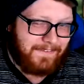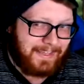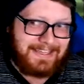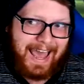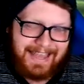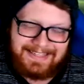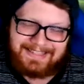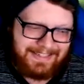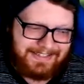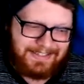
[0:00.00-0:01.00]

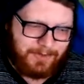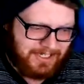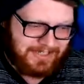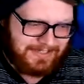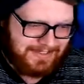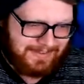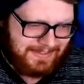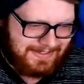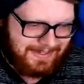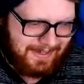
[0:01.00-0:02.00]
fantastic switch-ins to
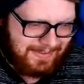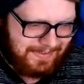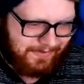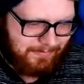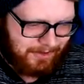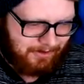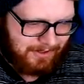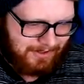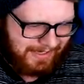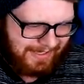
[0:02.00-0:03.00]
this Flamethrower,
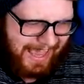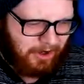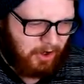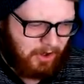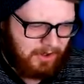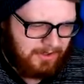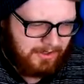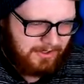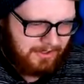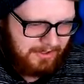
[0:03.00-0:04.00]
like at all.
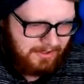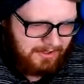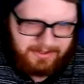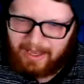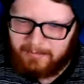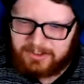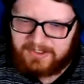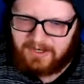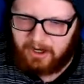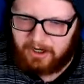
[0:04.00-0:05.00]
How much does
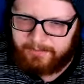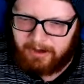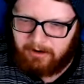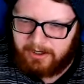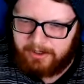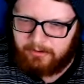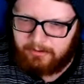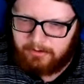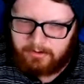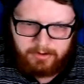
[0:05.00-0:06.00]
the Earth Power do?
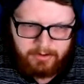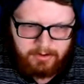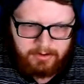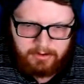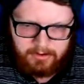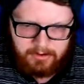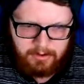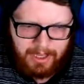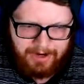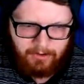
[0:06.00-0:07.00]

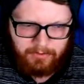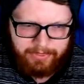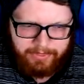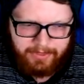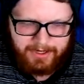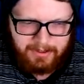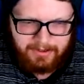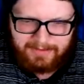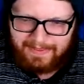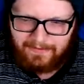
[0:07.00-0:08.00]
I don't think
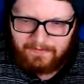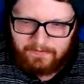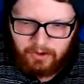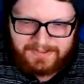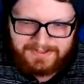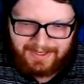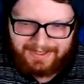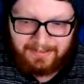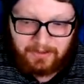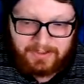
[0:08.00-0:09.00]
that looks like
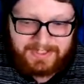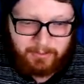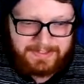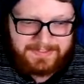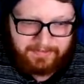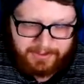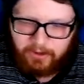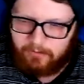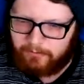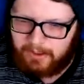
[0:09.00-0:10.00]
we can safely
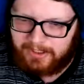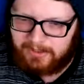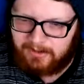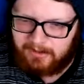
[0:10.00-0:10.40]
go for it,